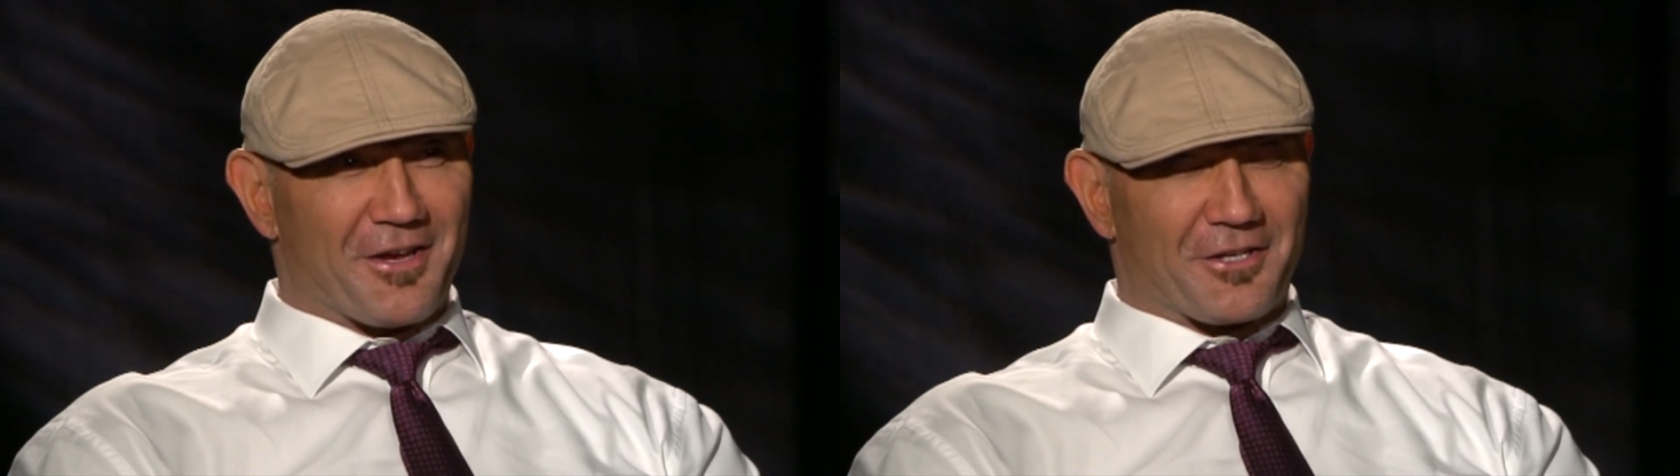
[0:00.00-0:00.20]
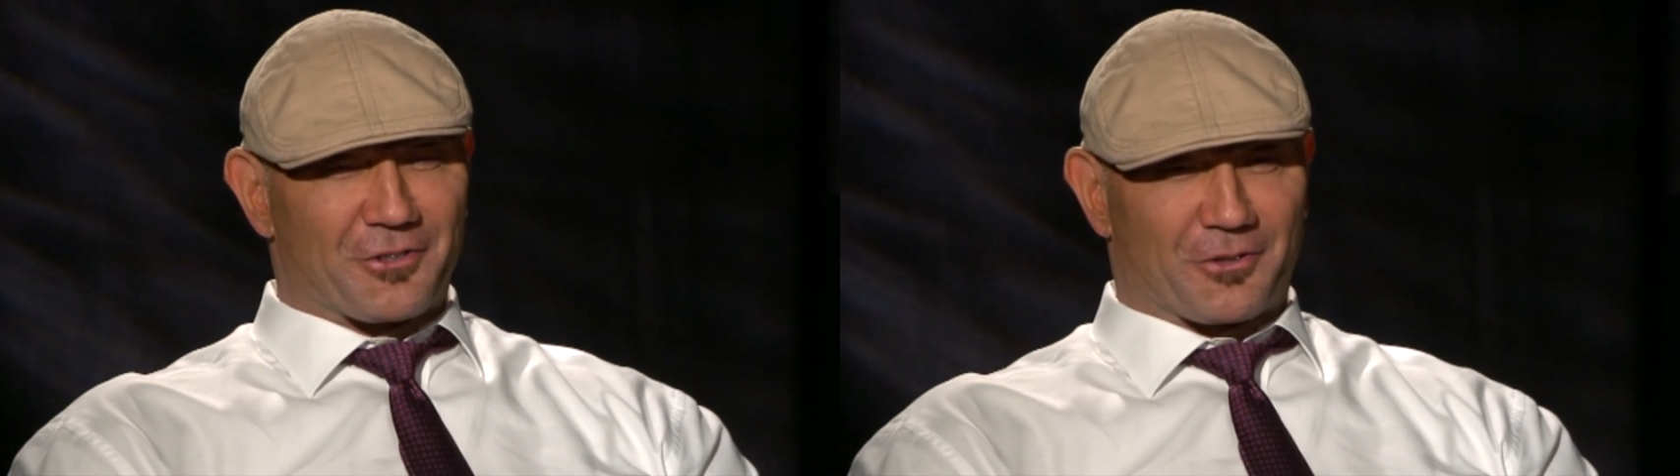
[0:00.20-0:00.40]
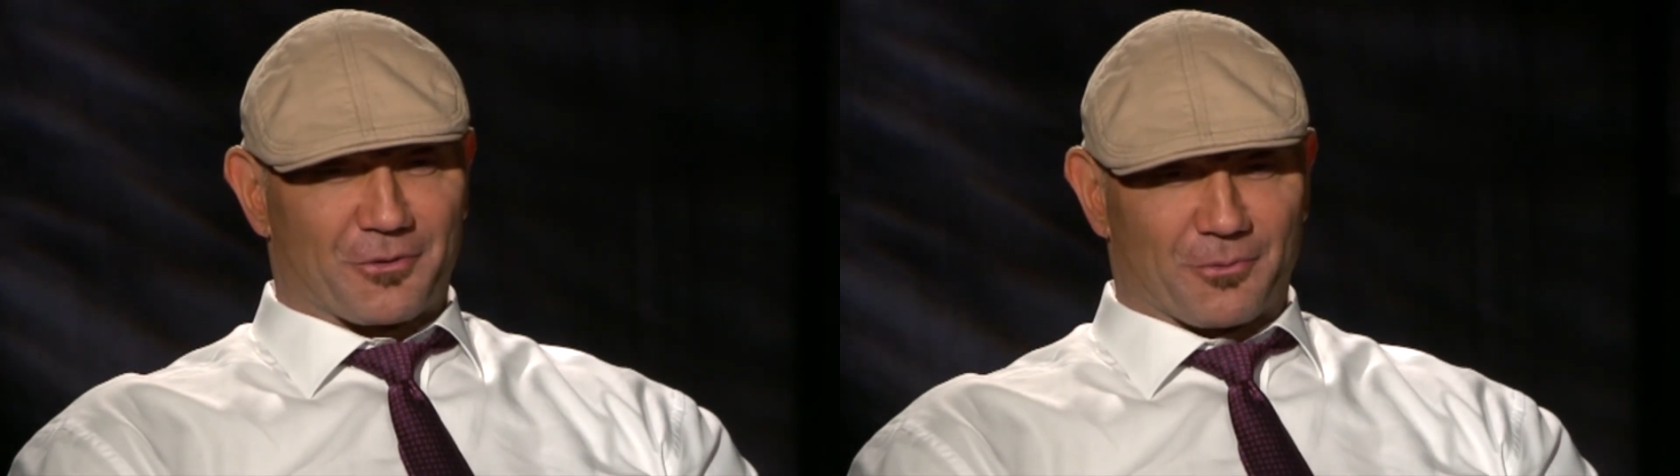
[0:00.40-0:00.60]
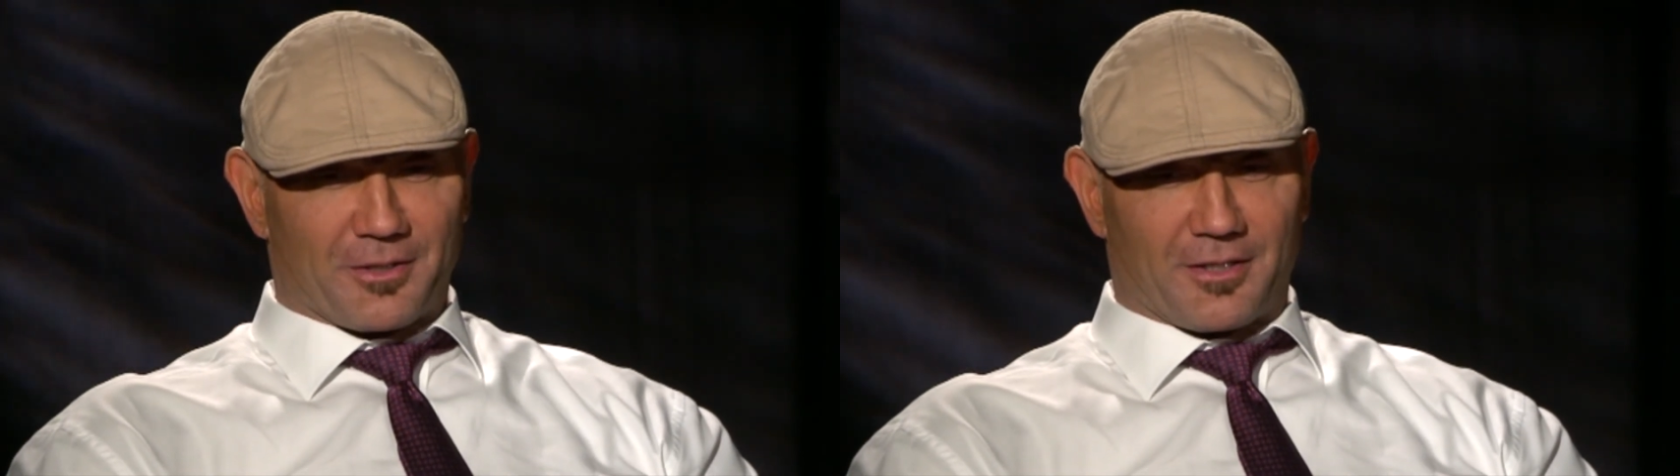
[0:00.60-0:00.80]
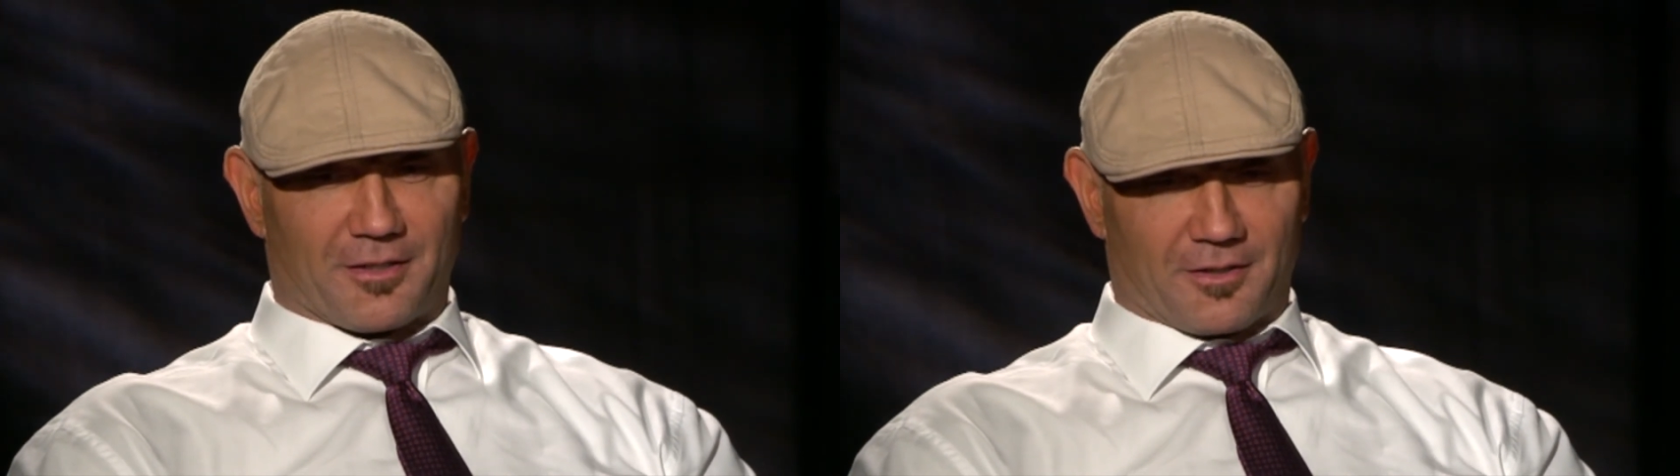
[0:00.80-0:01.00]
so it's
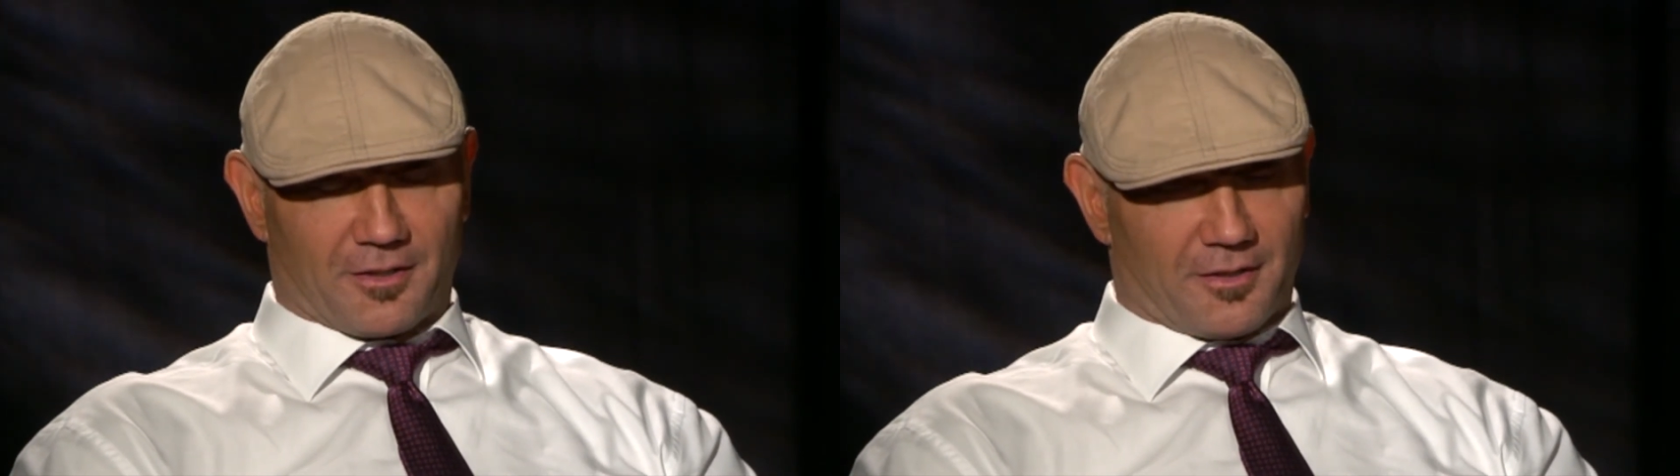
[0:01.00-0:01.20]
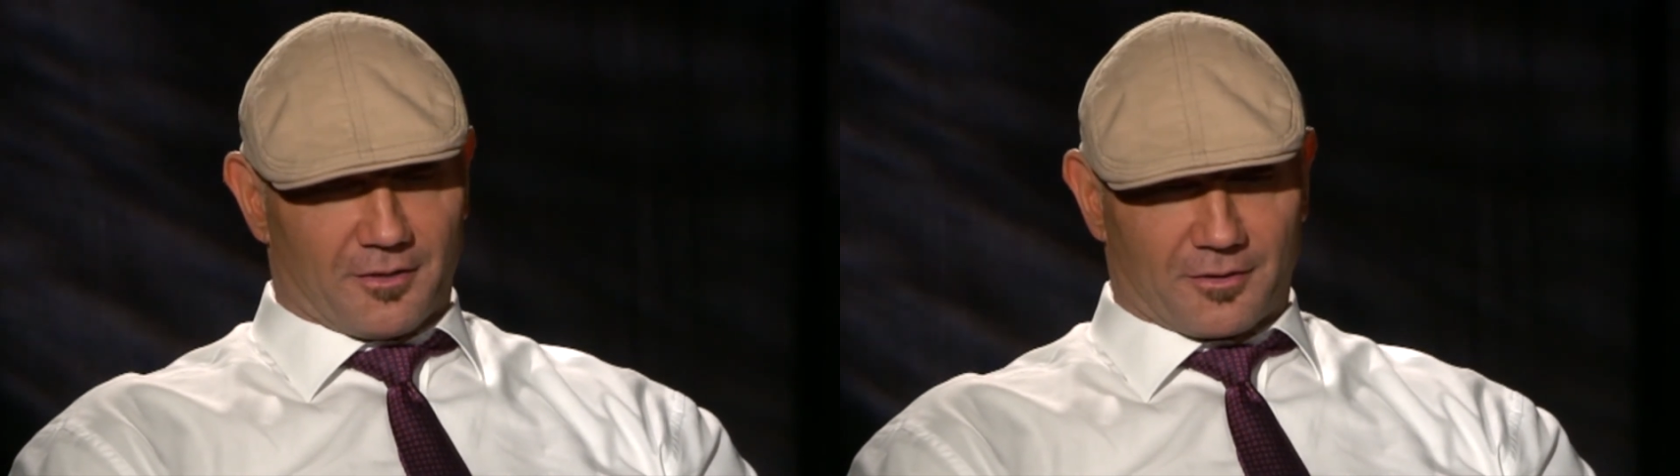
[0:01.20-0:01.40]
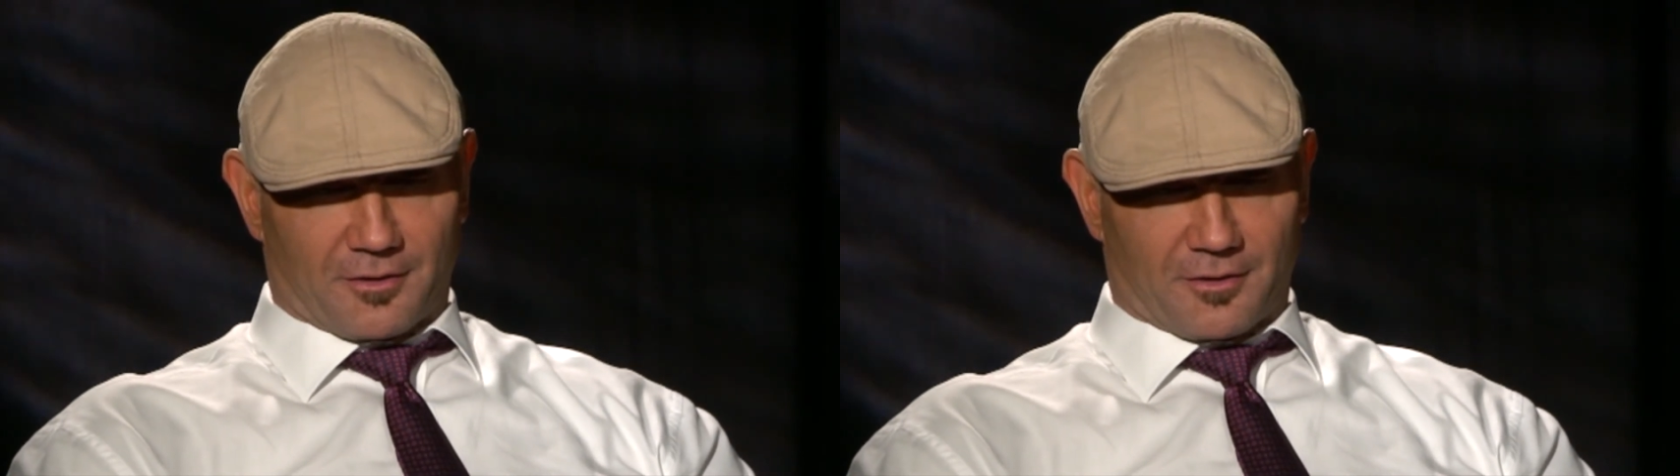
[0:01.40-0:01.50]
really it is.